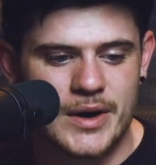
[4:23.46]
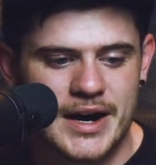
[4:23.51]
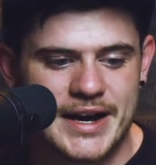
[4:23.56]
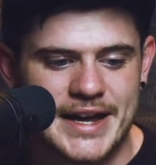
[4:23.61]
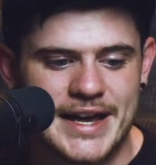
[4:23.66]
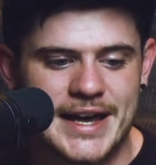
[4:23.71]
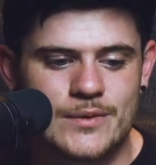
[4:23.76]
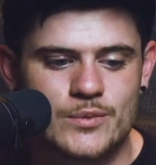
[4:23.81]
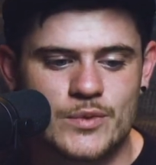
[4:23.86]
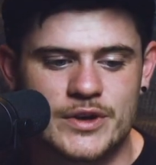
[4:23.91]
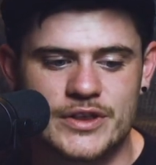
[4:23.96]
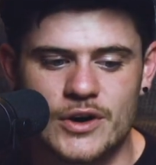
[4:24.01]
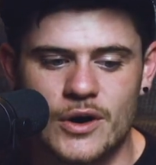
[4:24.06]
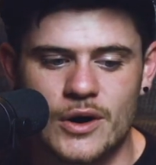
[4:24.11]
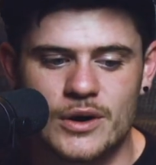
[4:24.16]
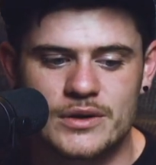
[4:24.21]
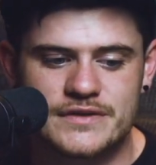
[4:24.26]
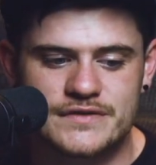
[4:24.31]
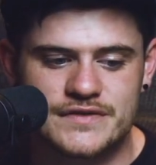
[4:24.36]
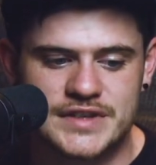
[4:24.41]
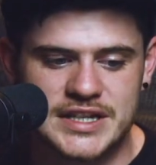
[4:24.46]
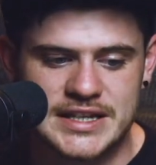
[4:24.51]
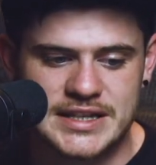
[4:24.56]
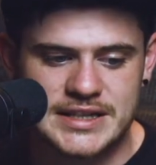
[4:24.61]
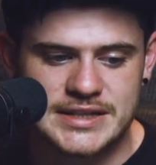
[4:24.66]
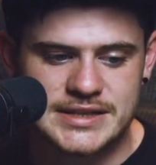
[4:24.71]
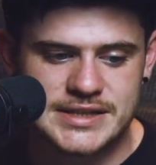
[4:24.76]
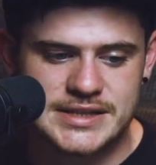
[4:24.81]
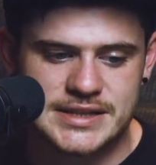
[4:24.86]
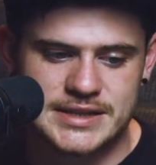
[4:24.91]
Again, with all of
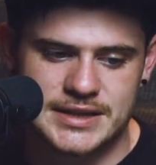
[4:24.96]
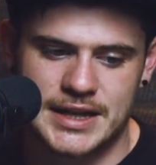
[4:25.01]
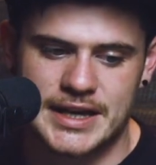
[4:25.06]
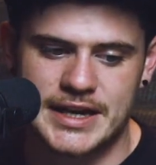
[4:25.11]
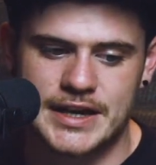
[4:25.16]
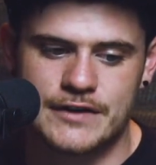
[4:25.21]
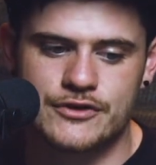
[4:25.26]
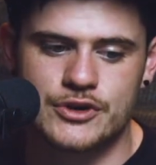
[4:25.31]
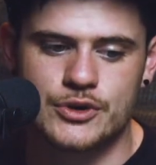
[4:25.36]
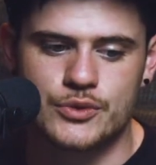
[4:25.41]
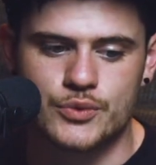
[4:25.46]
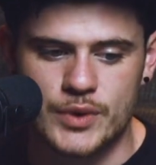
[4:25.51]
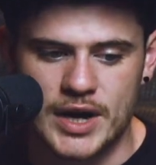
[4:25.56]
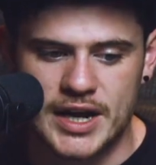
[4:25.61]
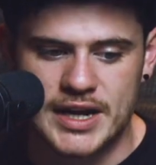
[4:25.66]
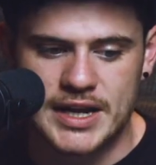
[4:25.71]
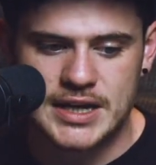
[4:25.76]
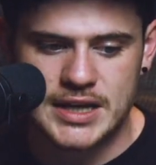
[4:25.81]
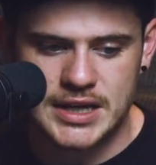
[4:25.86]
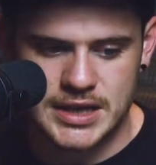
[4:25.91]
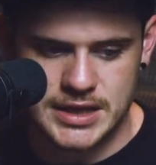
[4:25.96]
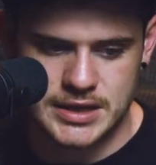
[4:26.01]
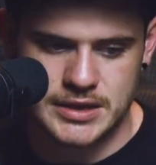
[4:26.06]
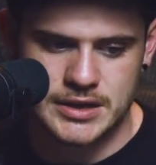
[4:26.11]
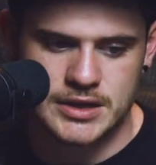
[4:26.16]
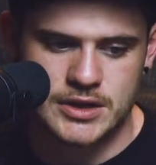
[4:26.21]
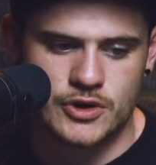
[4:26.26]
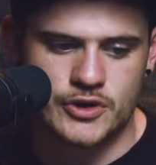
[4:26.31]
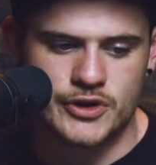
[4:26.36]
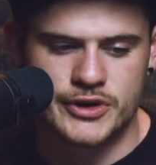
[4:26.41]
these, like if you're running
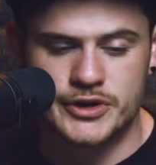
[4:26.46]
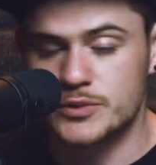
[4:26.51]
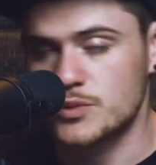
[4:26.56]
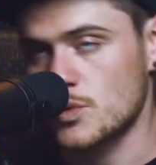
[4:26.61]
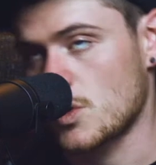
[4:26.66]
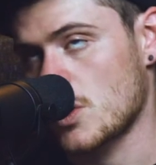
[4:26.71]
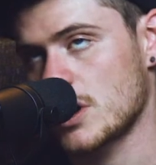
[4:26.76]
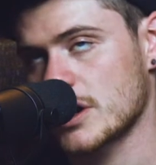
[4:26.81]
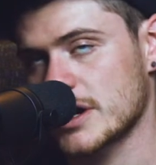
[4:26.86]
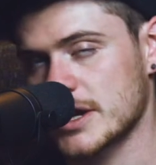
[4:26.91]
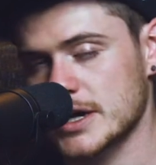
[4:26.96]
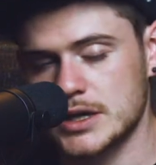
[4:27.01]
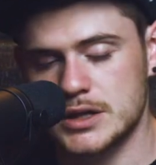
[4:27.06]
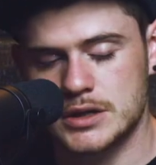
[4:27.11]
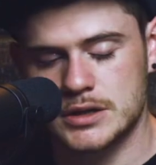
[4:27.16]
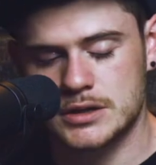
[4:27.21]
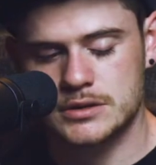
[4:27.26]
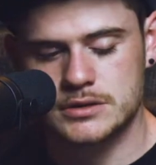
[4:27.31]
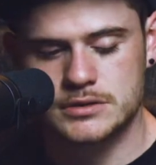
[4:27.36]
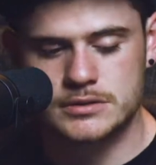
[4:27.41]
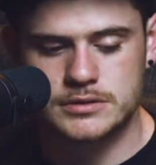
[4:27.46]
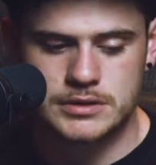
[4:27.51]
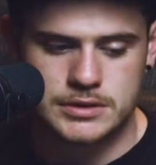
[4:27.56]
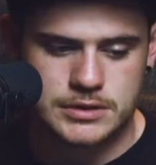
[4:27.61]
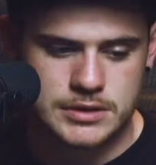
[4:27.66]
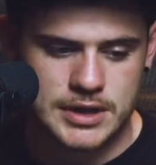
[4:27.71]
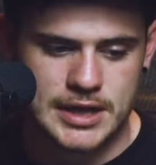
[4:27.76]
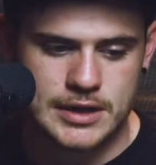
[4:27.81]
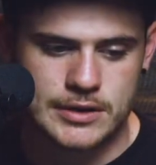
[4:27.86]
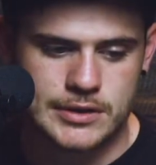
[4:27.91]
or you're walking,
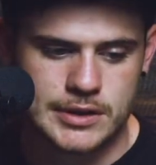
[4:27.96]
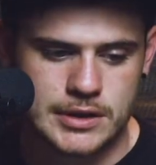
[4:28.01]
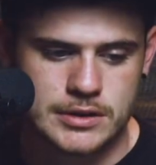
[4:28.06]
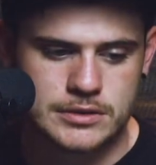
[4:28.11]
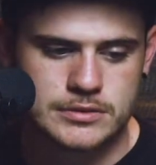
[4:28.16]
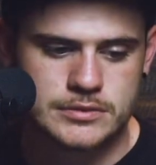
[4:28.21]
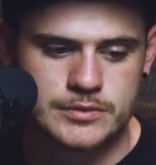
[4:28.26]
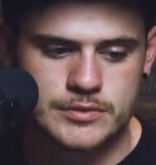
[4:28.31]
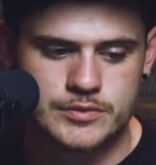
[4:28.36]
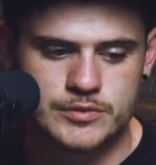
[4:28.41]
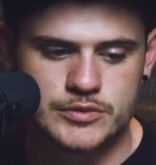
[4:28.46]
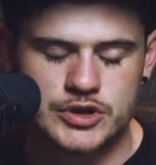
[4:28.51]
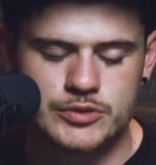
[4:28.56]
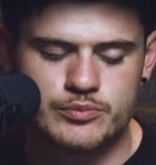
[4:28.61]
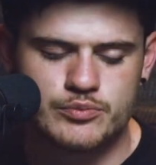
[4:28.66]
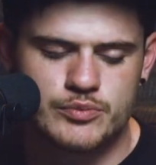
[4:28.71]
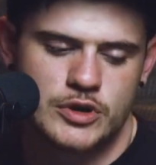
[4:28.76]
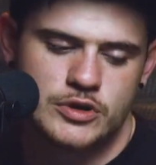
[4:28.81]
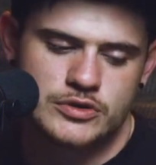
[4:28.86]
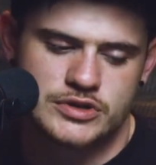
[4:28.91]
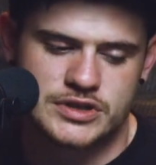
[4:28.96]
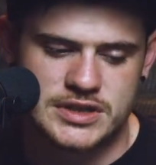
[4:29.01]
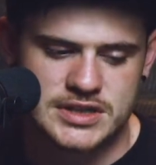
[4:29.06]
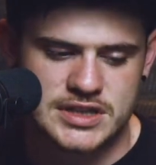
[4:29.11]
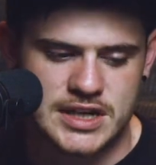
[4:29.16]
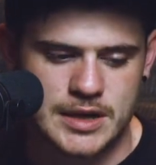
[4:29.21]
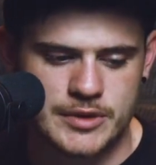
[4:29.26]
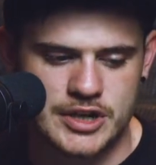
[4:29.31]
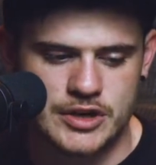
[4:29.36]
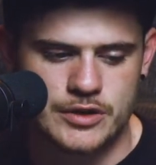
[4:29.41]
I don't know, most of
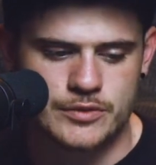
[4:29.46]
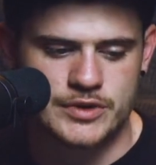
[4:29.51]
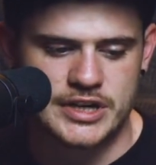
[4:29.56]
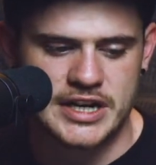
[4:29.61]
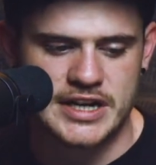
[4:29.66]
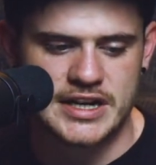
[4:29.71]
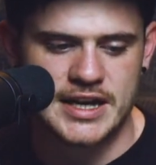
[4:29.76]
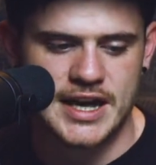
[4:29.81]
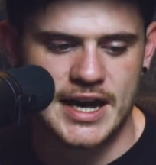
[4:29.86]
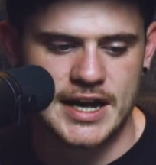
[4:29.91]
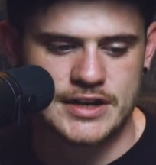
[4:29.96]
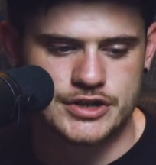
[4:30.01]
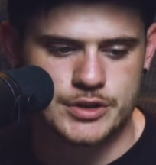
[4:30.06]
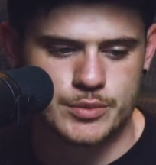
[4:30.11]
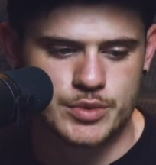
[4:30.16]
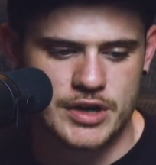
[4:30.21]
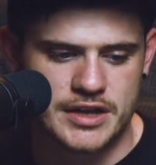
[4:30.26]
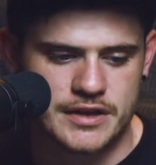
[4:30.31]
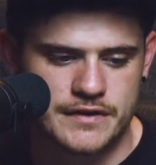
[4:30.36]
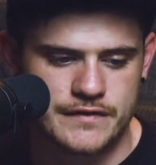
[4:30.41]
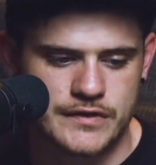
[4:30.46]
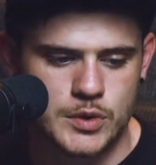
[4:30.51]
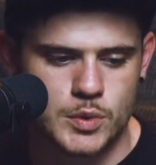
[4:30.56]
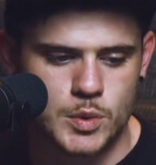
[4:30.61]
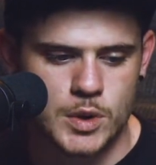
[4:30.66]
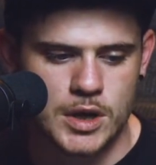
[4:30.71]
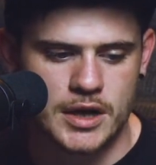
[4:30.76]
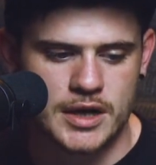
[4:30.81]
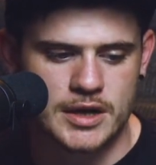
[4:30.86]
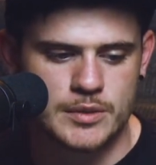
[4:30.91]
the time you don't need to catch your breath if
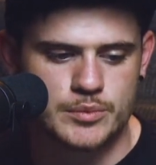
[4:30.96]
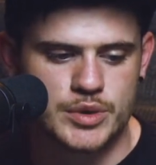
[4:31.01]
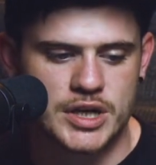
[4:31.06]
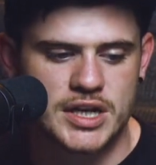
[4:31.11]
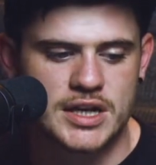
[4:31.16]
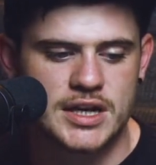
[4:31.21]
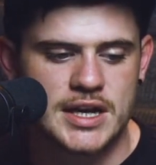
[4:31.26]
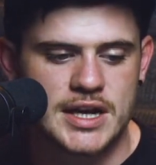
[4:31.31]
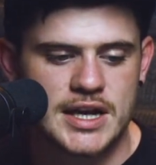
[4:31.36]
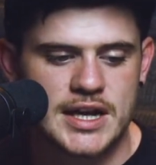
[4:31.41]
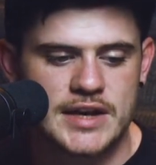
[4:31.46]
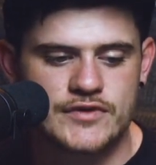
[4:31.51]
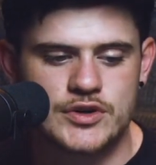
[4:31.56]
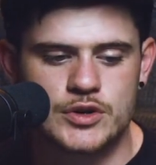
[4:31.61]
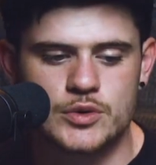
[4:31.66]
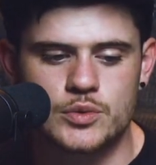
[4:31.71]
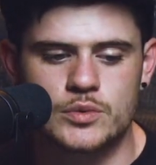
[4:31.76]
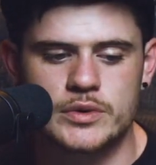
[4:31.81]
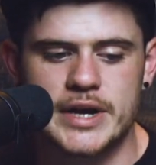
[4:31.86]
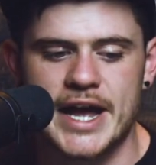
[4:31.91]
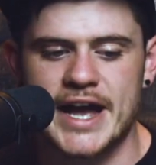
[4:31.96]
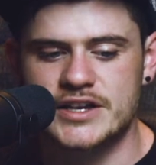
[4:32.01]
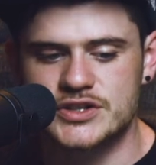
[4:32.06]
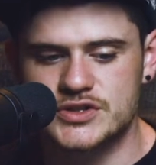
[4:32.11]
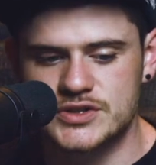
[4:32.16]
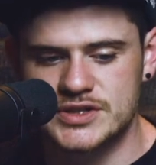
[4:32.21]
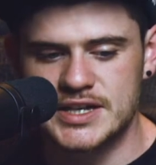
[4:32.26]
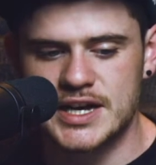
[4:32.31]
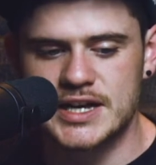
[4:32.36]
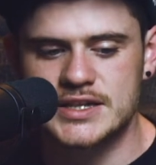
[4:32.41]
you're walking, but if you're
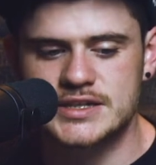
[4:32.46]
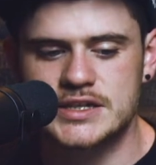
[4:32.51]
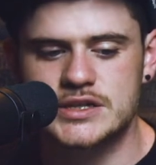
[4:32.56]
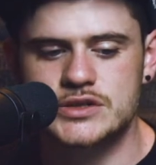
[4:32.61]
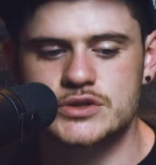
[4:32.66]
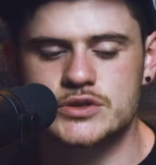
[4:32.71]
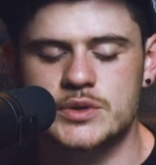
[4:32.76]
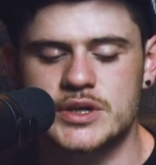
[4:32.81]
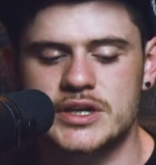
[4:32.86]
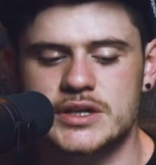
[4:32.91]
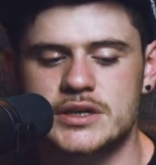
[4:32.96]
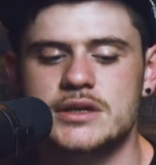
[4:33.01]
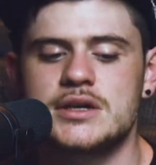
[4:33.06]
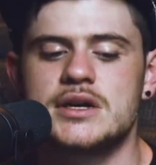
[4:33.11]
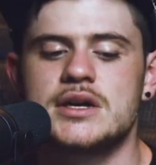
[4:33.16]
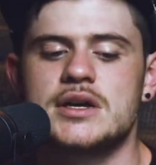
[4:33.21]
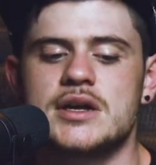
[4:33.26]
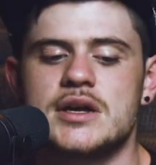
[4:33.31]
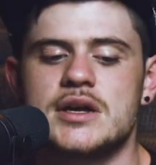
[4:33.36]
exercising, doing